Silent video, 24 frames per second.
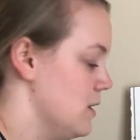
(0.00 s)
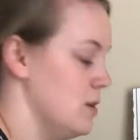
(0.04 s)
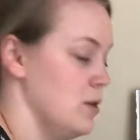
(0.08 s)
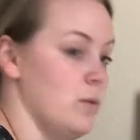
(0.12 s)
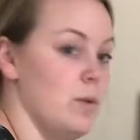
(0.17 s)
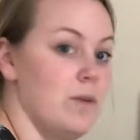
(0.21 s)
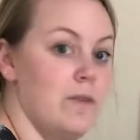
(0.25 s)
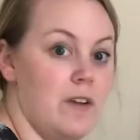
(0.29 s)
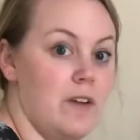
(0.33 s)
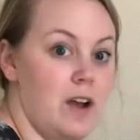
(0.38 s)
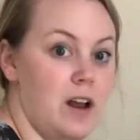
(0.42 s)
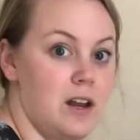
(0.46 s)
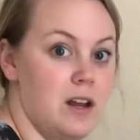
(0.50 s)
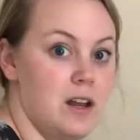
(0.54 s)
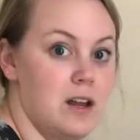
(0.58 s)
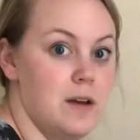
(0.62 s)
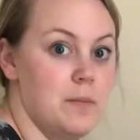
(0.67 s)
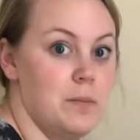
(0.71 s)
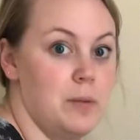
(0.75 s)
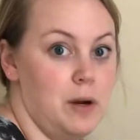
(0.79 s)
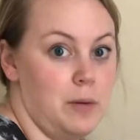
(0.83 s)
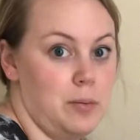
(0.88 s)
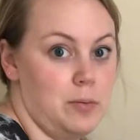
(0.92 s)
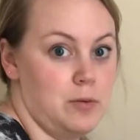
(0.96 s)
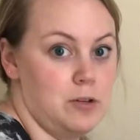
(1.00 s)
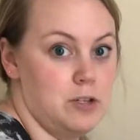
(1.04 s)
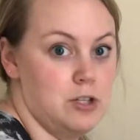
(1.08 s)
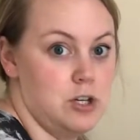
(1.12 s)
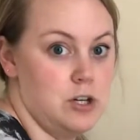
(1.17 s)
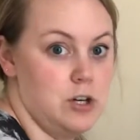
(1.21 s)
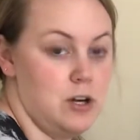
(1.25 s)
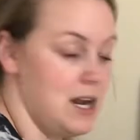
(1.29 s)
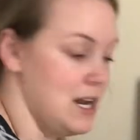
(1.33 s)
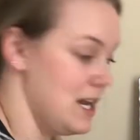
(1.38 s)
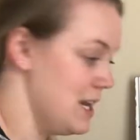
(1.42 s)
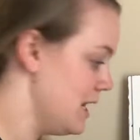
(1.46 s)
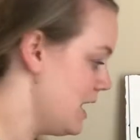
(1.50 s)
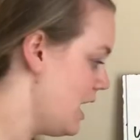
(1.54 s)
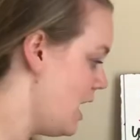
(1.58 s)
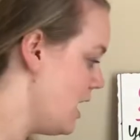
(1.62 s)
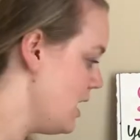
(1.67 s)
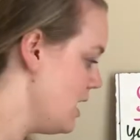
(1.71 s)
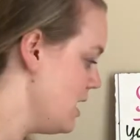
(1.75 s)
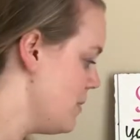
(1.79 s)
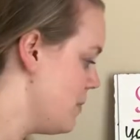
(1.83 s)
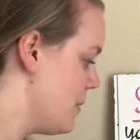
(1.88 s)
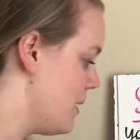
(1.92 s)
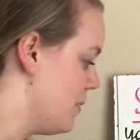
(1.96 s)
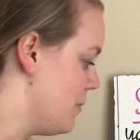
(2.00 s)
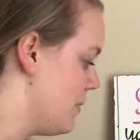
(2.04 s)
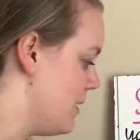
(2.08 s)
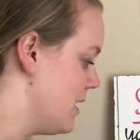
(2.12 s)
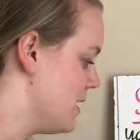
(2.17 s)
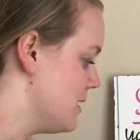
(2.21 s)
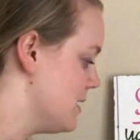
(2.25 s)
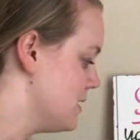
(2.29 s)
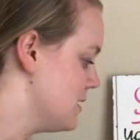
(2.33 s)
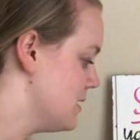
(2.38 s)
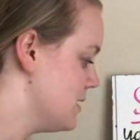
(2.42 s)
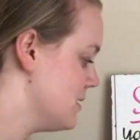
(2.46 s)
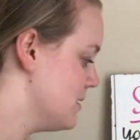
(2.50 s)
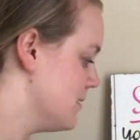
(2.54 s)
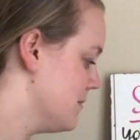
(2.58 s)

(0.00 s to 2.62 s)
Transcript: We've got a purple shirt and a khaki pair of pants.